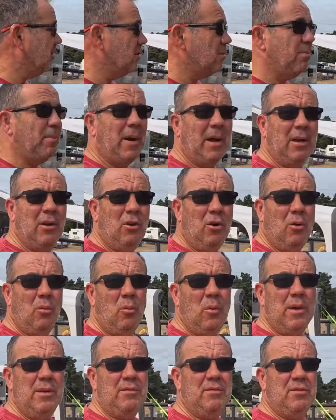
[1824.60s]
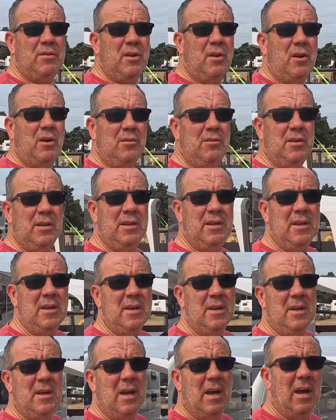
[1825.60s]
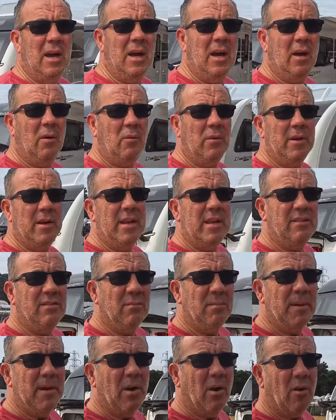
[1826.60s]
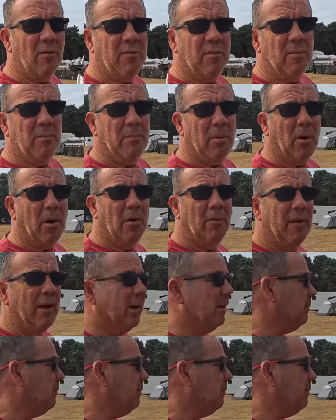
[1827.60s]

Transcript: to pack up. We've started. Uh, we need to be off by around